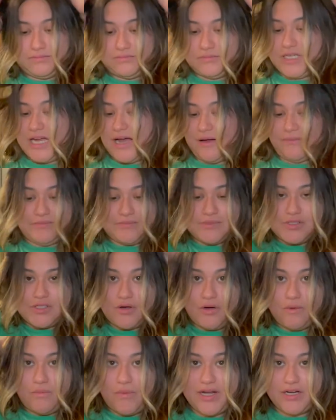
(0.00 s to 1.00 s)
yeah. So
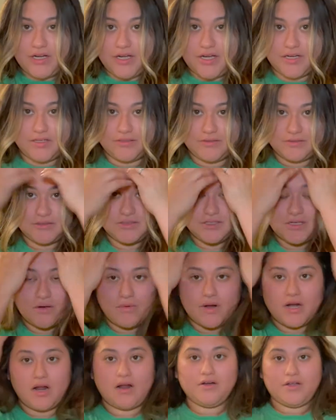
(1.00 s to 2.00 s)
it went good. So it
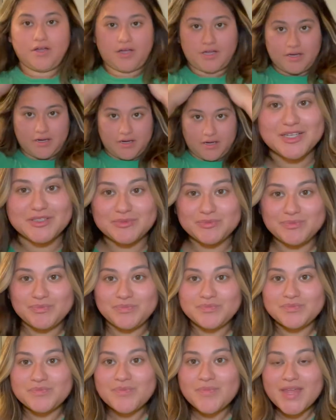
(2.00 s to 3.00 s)
went on good.
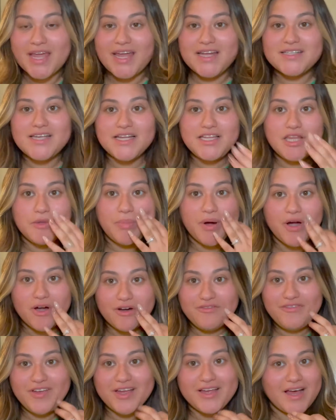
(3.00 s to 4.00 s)
It's like the
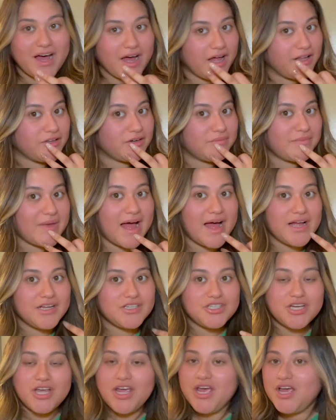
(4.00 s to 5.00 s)
perfect color
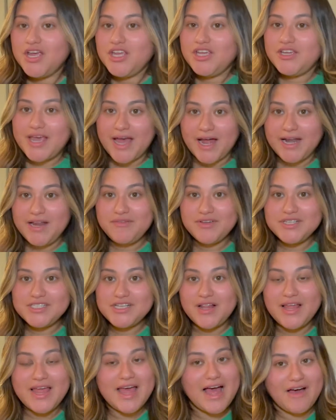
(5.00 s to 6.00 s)
match. You can't even tell
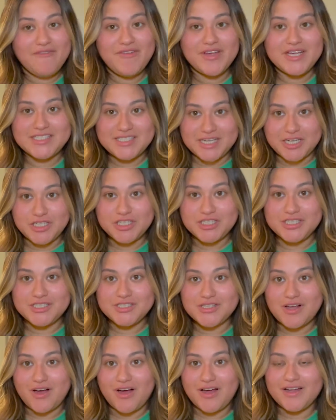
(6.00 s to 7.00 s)
I have extensions
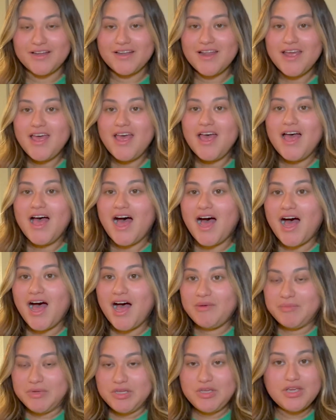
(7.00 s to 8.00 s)
on.
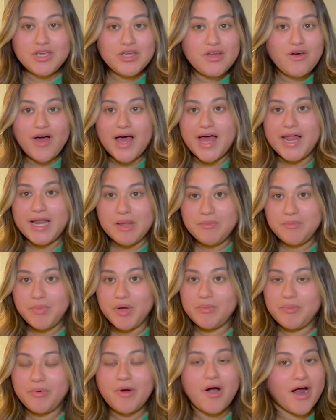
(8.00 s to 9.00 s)
You can go ahead and
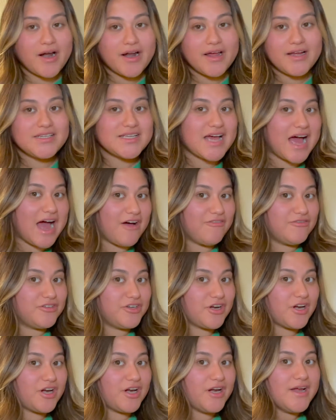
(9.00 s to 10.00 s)
put product
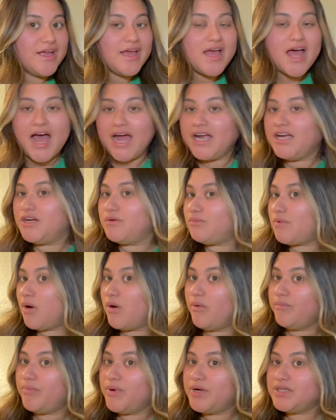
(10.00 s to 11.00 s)
after. I
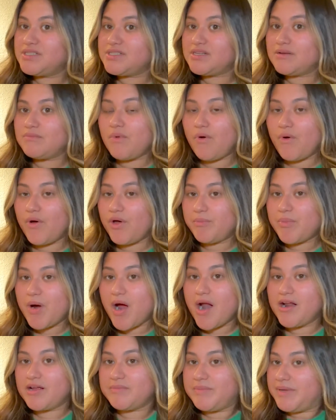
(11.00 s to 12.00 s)
won't put some oil
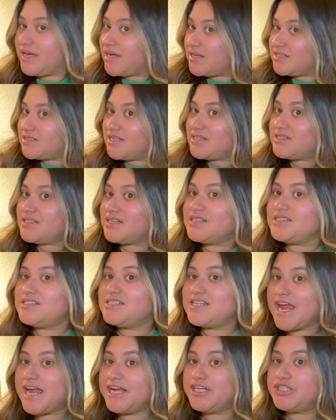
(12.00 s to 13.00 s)
product because this is
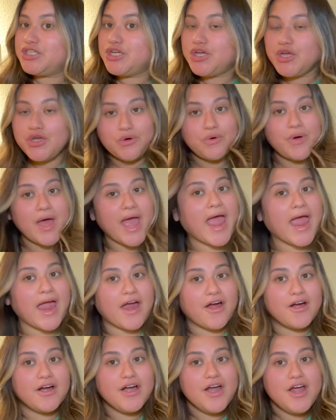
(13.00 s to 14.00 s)
day 2
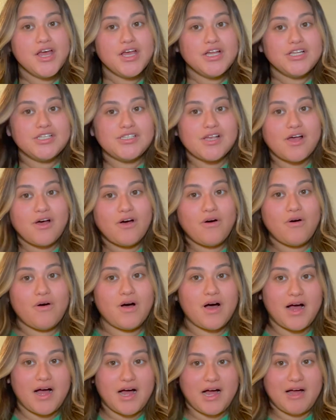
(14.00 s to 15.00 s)
hair. So
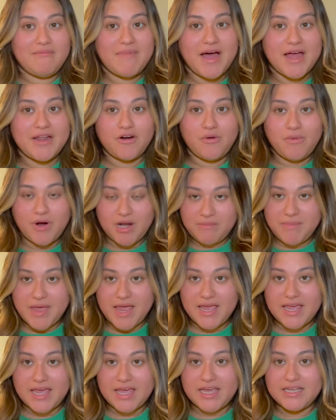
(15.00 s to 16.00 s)
I don't want to
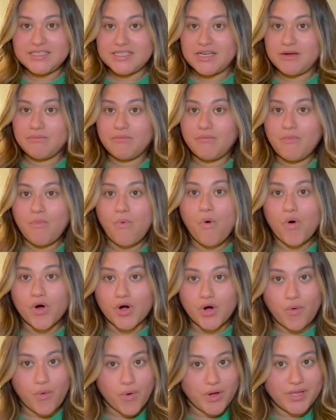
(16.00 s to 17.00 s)
make it
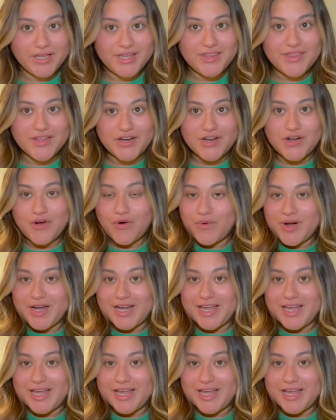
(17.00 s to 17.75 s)
more oily than it already